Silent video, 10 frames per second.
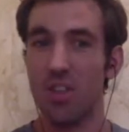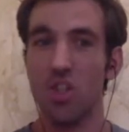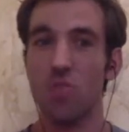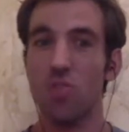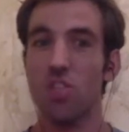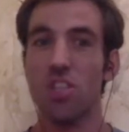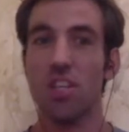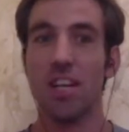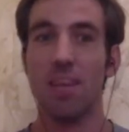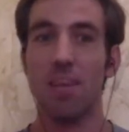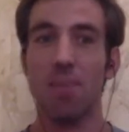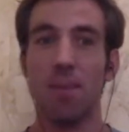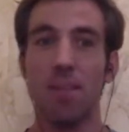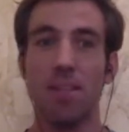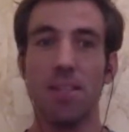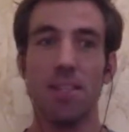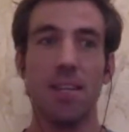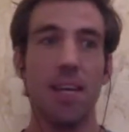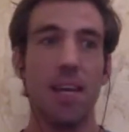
shoots, just in a couple of months.